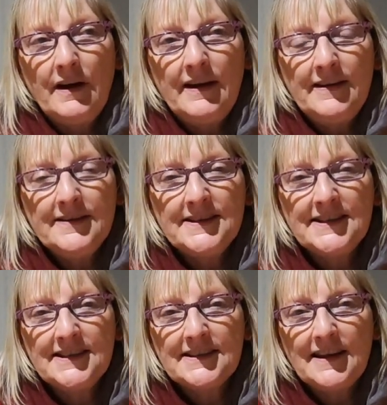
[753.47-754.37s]

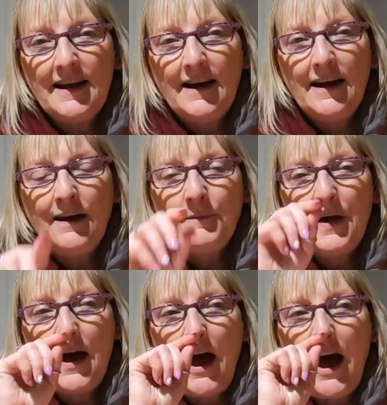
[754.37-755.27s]
is
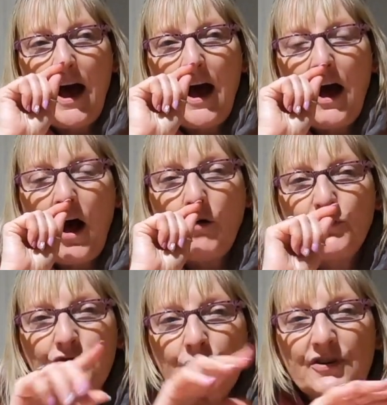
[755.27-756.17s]
I'll
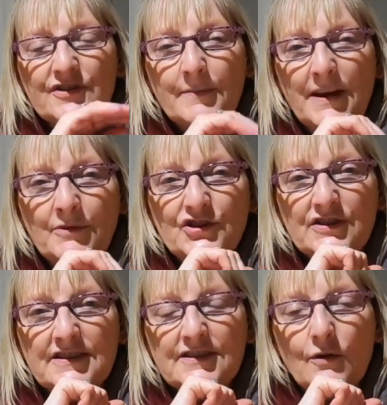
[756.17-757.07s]
show you some
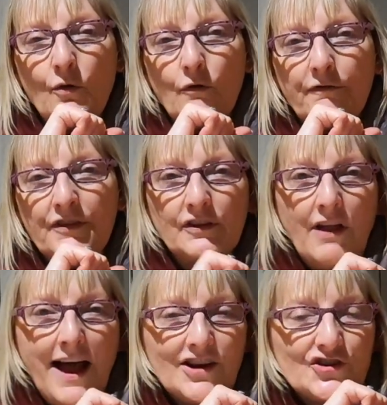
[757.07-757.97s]
images of the
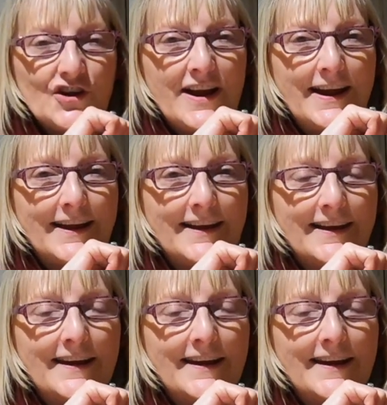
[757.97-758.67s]
lash egg.